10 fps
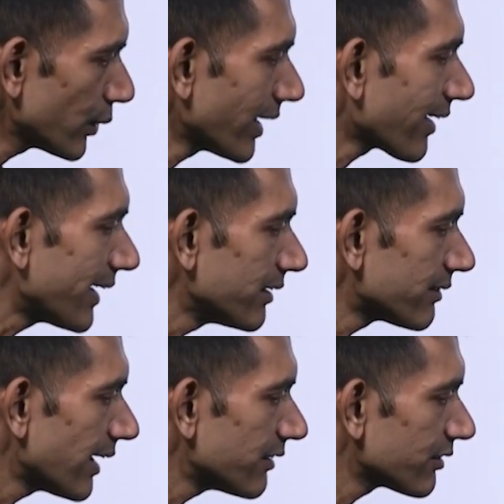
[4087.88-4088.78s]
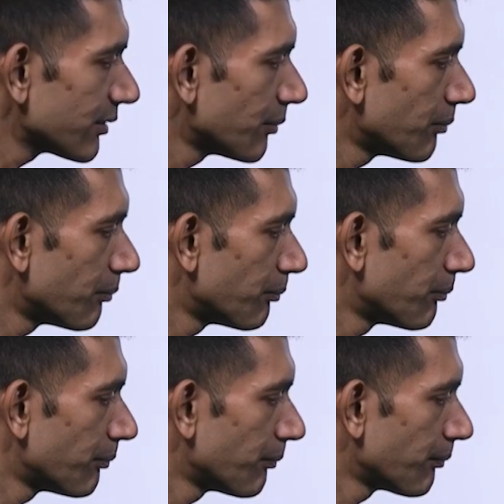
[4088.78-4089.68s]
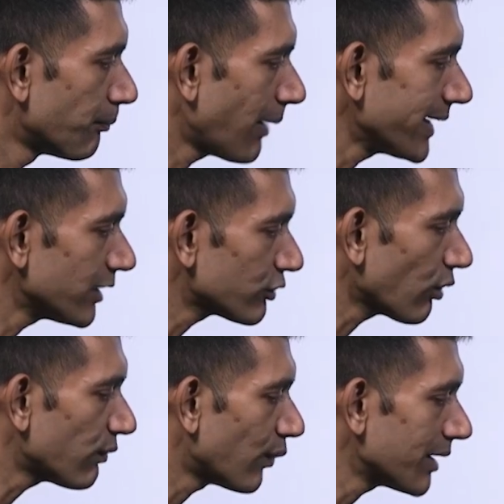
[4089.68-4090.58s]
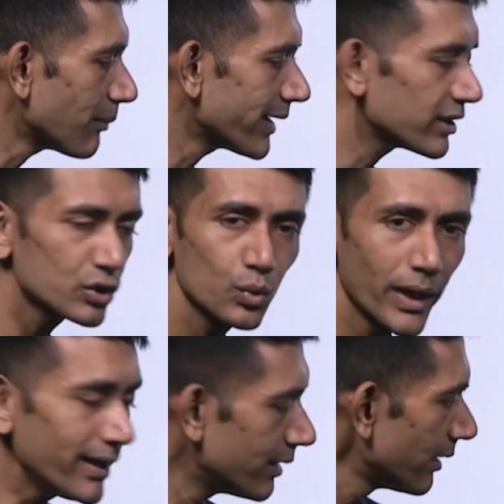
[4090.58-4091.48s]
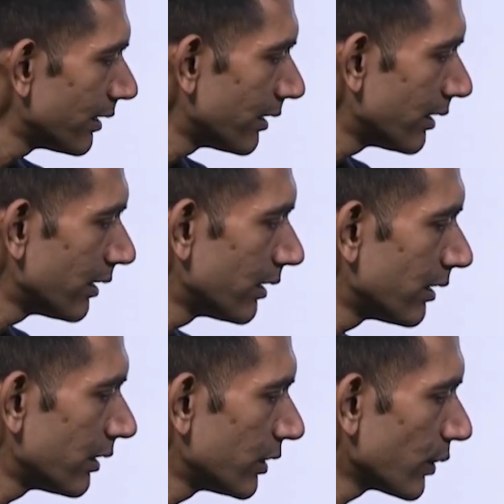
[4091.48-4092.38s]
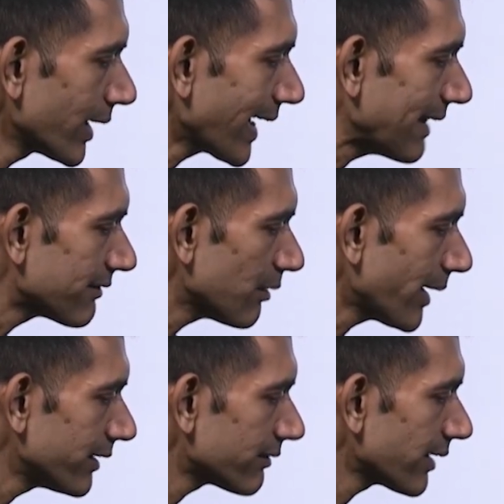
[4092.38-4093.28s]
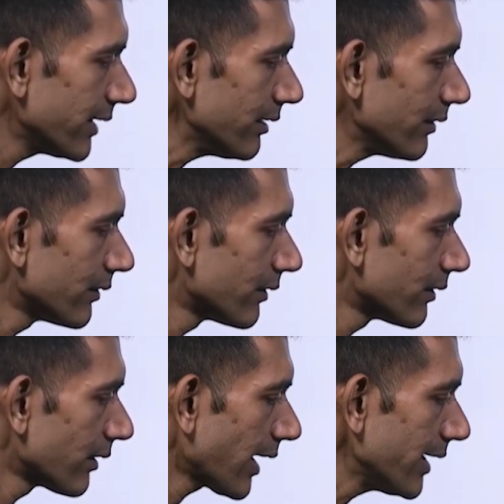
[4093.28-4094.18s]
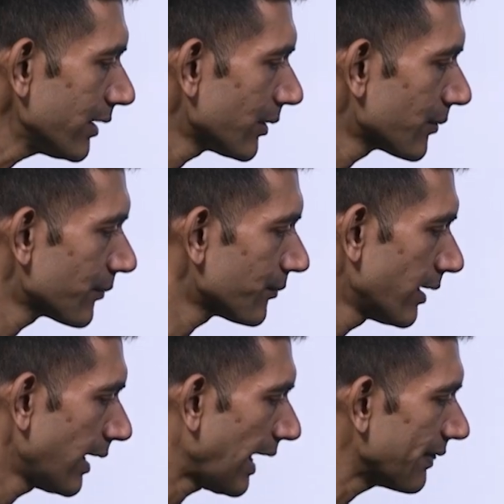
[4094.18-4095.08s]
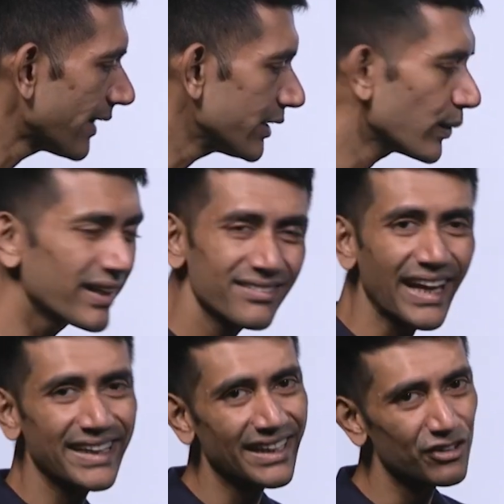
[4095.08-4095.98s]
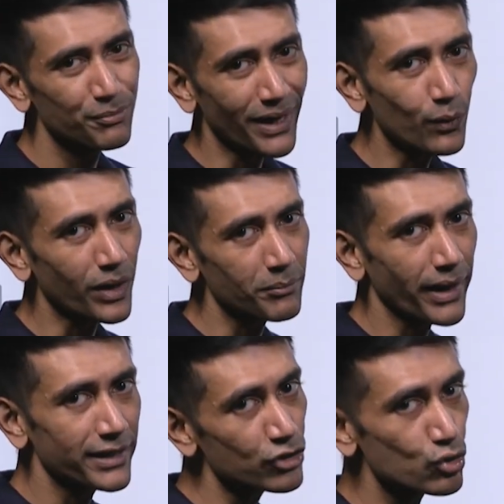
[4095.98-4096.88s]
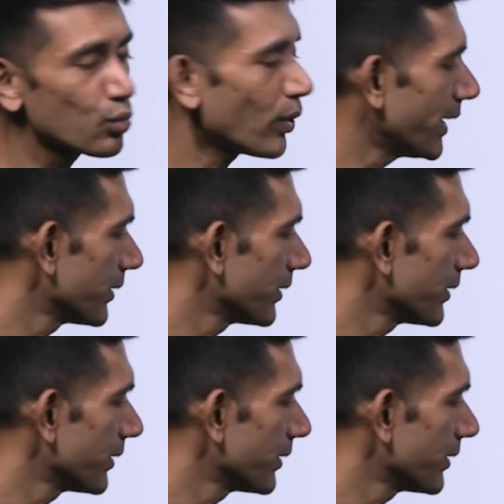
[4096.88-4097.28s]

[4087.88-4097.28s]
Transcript: you can write this as minus of 1 minus 2y. You can cancel minus sign, right? And then you get sin x by 1 minus 2y.